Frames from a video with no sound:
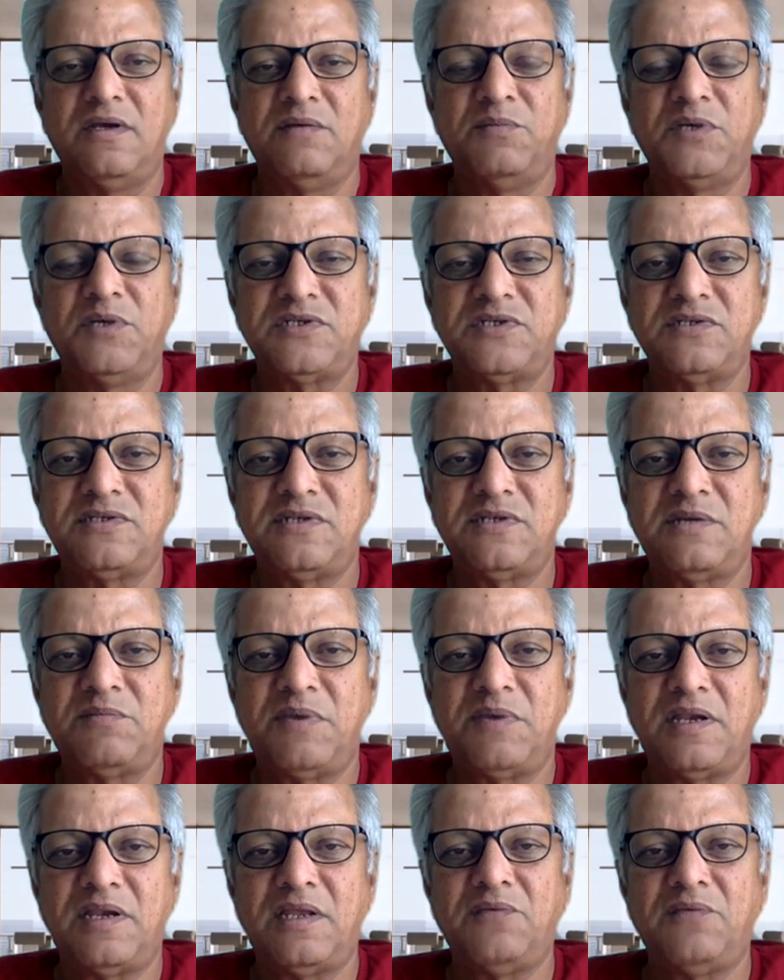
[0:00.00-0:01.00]
Bishan
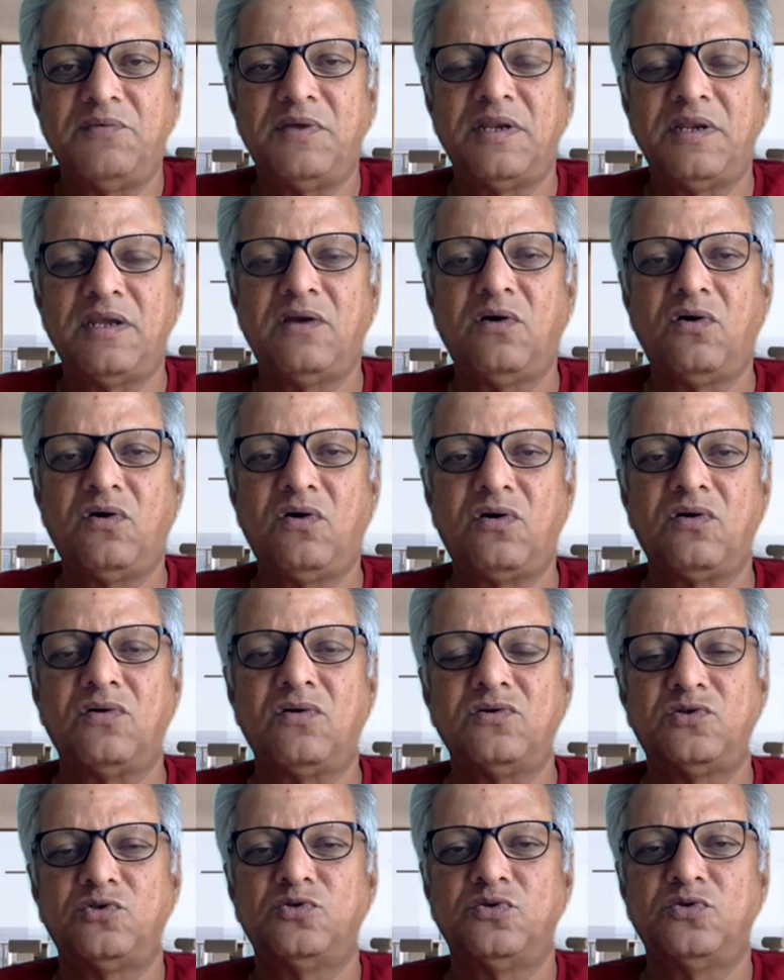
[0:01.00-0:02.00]
Bedi, when he got
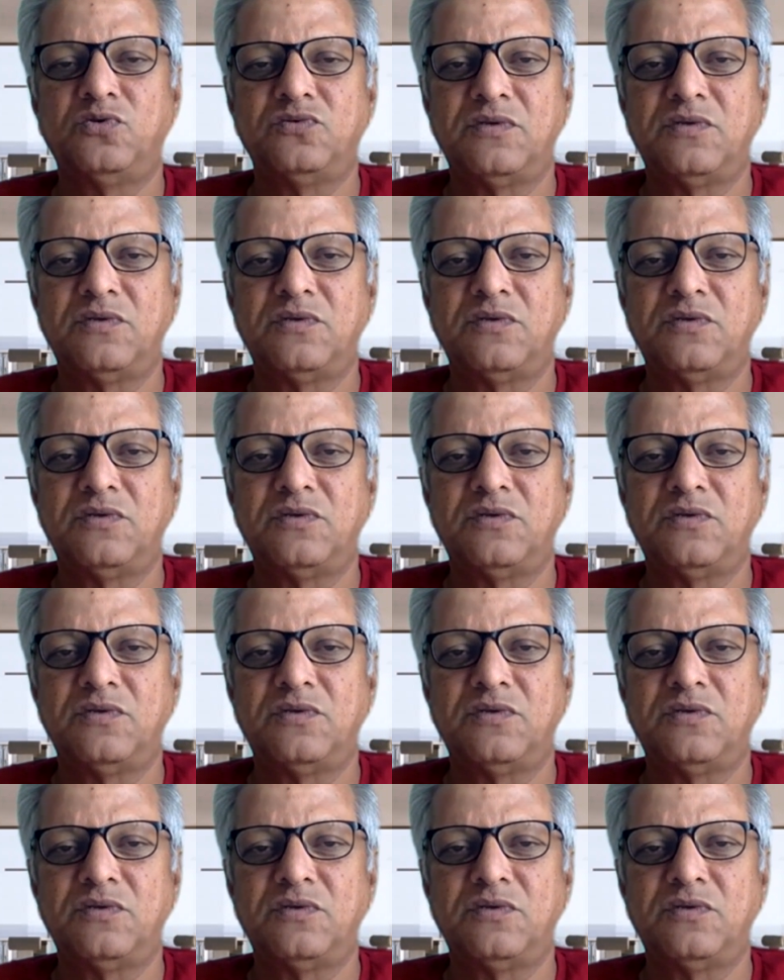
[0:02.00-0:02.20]
onto